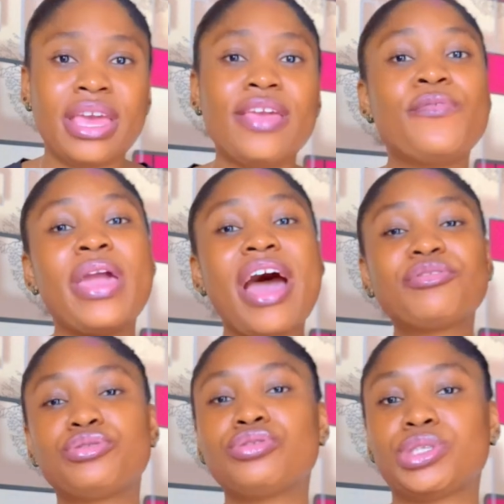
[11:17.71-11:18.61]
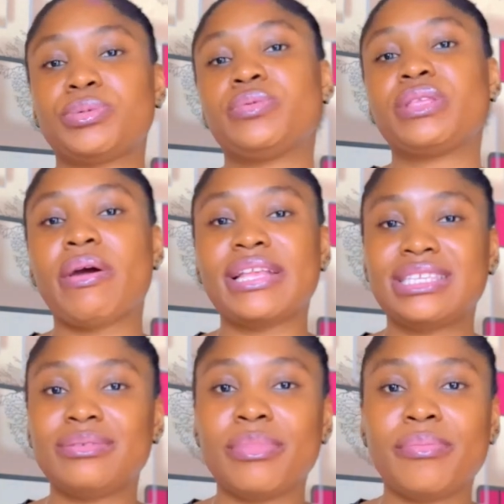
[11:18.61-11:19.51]
If we have to do something with our
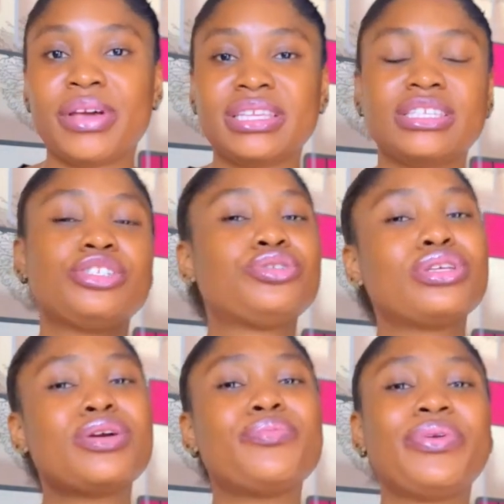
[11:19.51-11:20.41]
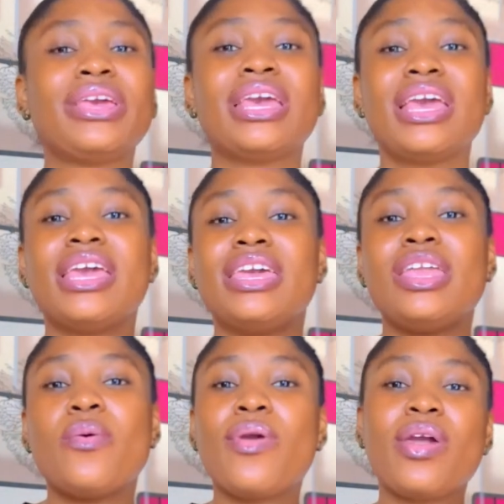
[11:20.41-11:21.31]
team members, it shouldn't be
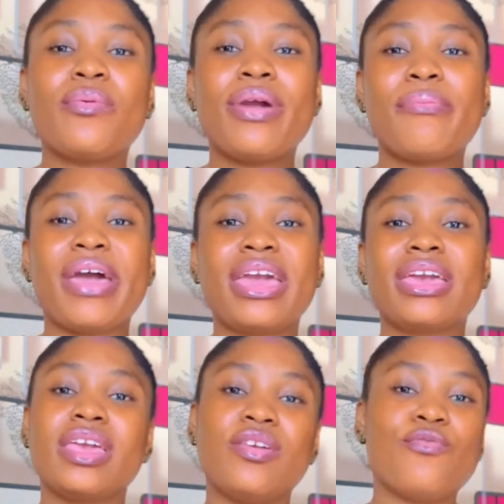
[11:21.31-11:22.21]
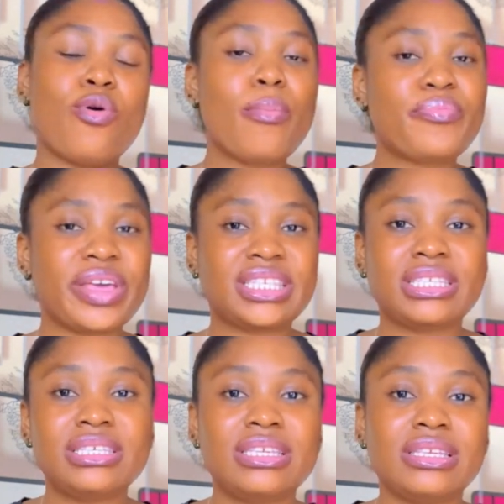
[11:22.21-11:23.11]
in a way whereby if one
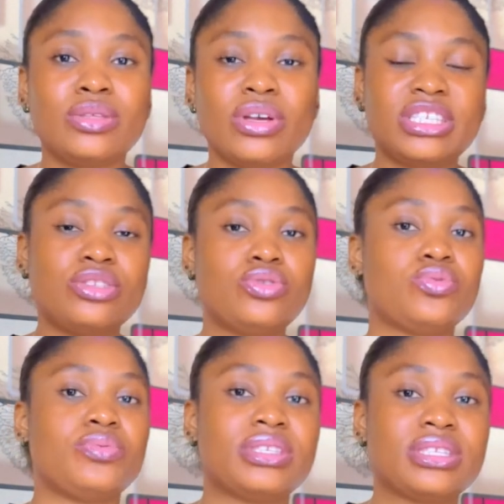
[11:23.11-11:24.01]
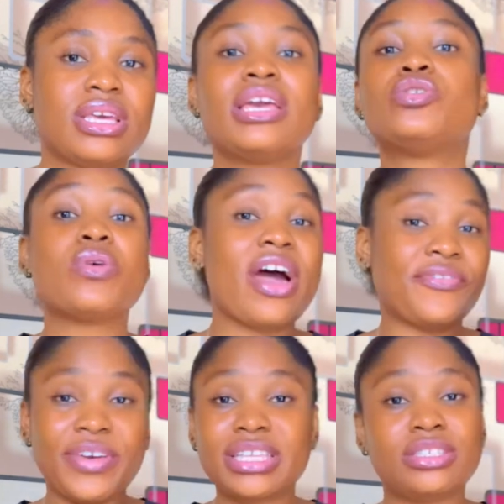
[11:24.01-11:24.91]
person doesn't do it, it will
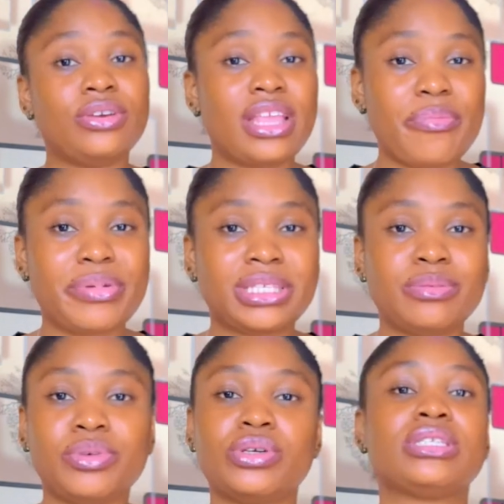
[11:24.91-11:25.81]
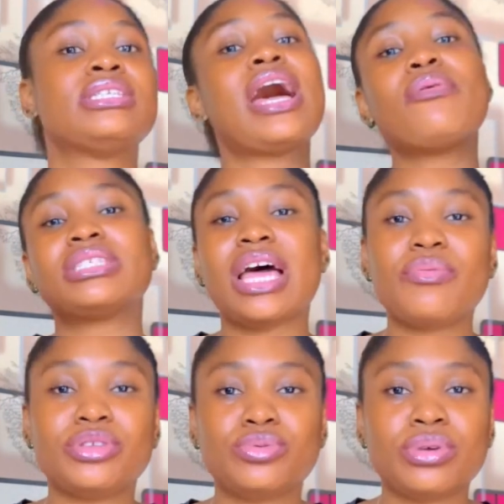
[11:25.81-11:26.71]
affect the other person, because that was
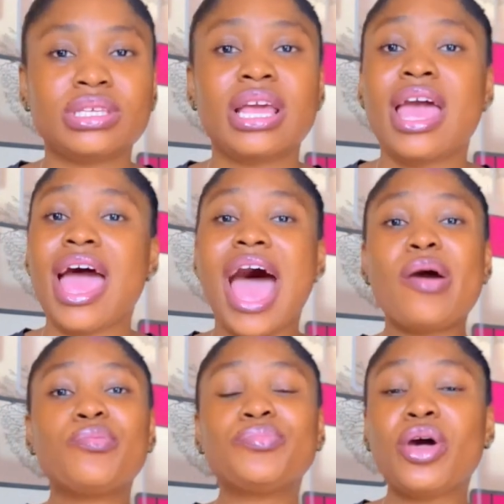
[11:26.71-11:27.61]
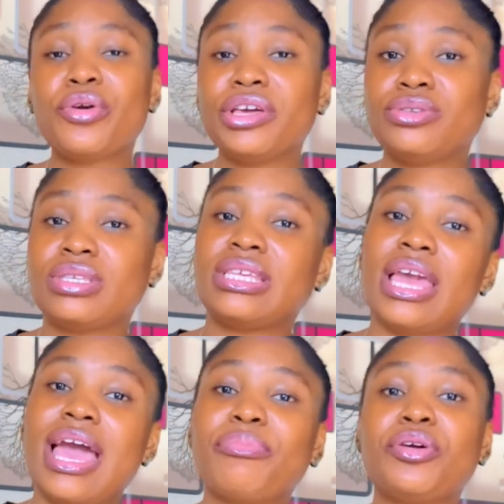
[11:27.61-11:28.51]
how it was. I'm not going to
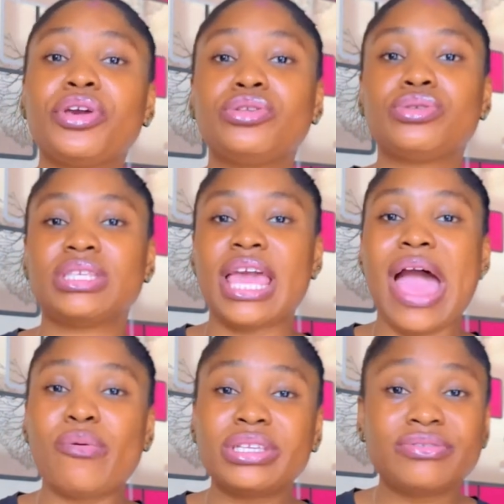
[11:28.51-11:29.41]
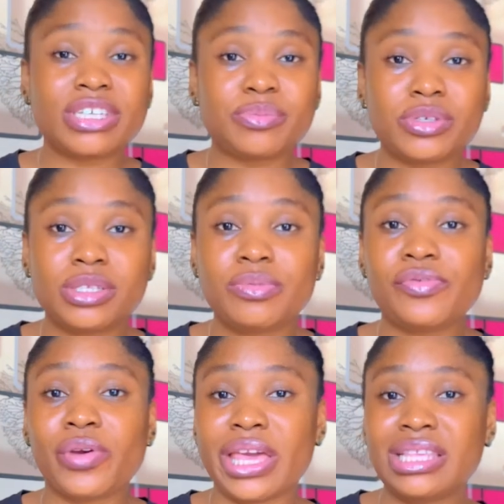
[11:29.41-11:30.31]
say I'm not going to say I wasn't responsible
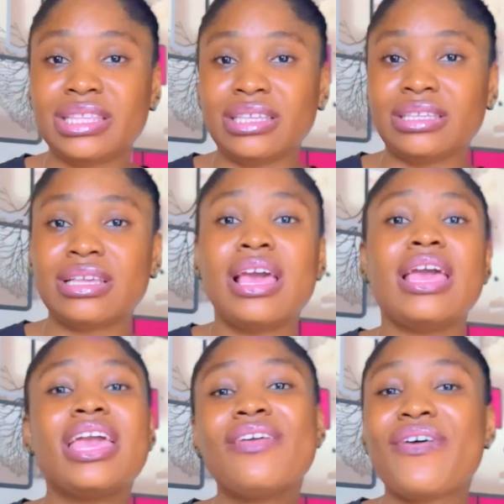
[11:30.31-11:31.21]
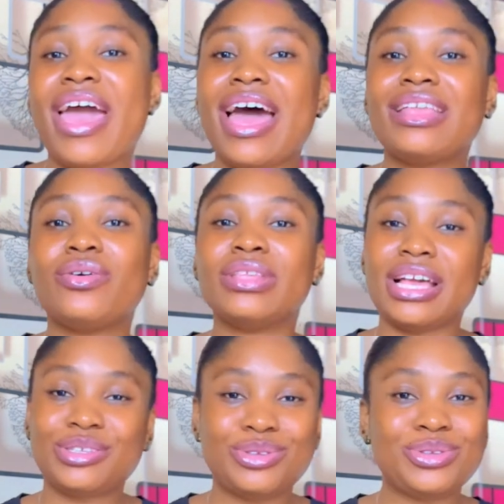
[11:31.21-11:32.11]
for anything. If I had
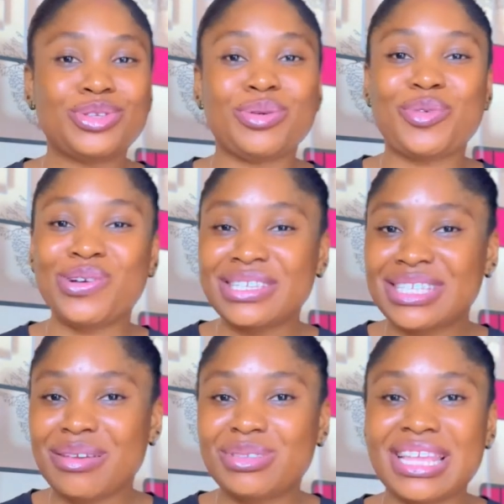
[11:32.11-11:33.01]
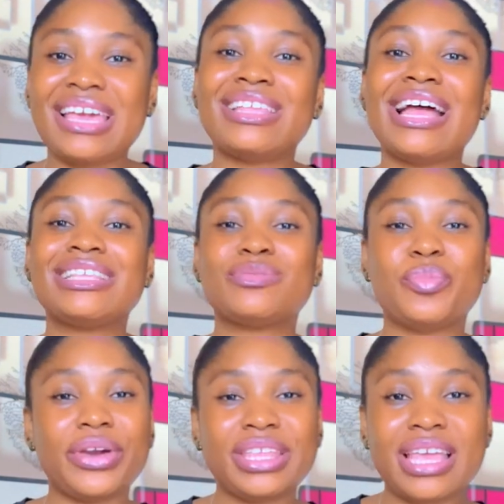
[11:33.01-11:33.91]
understood some concepts like that,
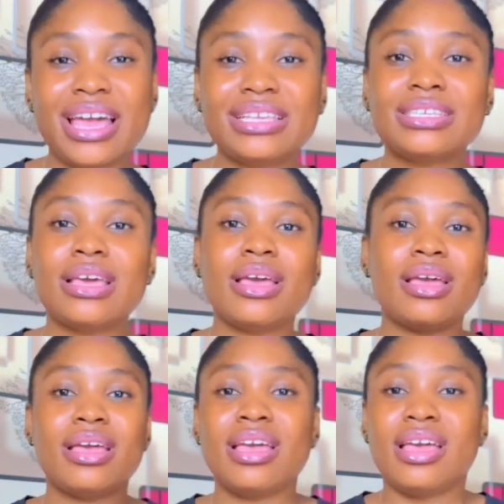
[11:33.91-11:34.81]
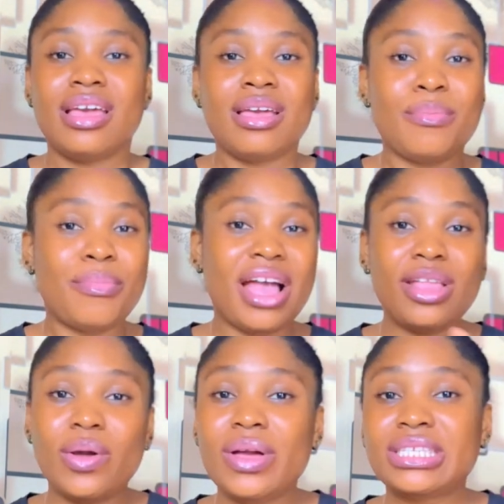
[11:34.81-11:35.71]
pointers,
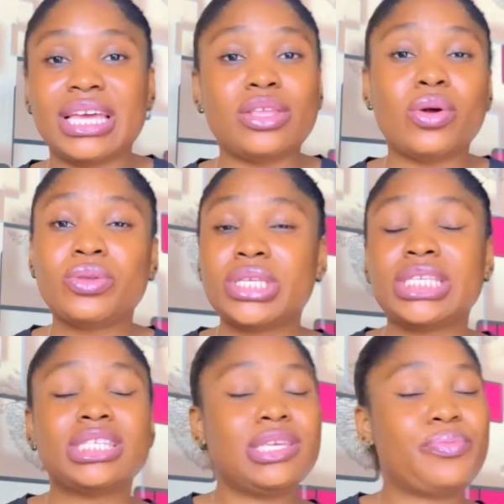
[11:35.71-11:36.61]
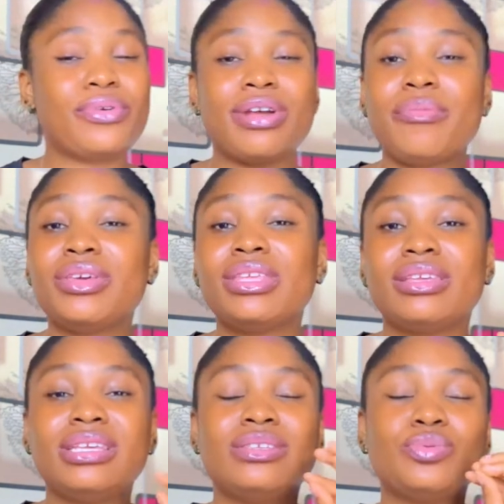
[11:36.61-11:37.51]
mallocs, and all those things. C
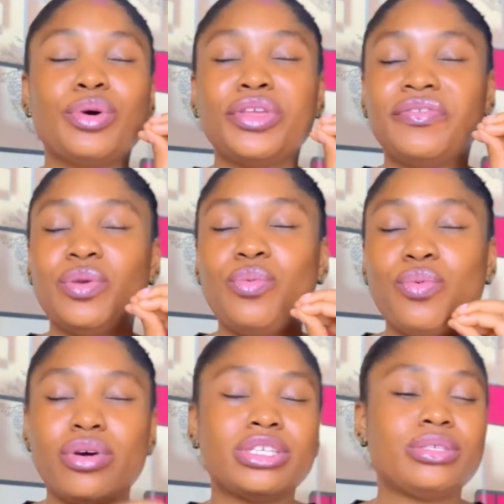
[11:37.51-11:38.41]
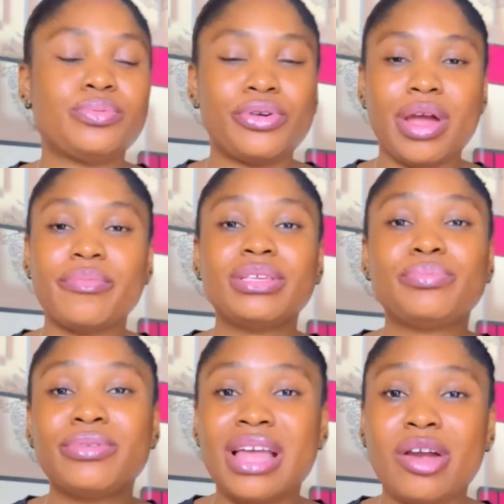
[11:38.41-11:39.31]
programming is one of the worst
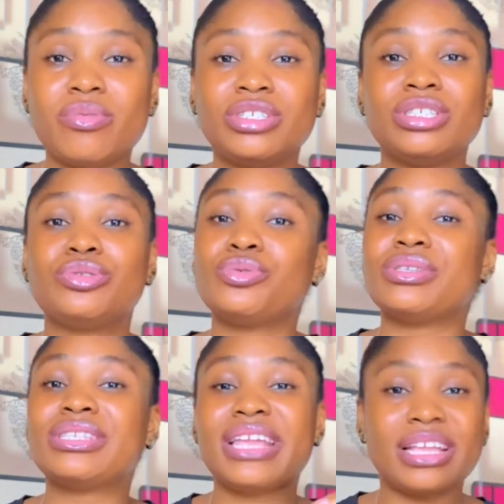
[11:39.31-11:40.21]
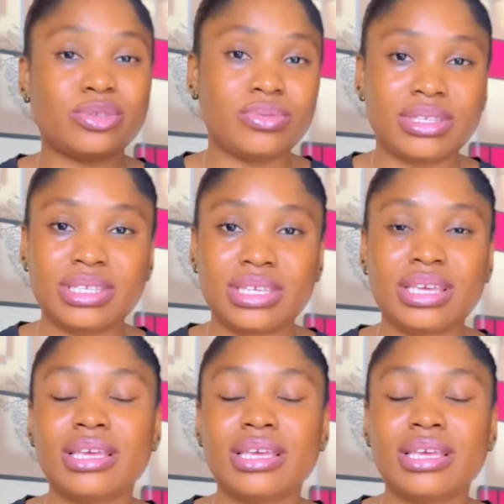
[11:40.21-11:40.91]
programming languages to start with.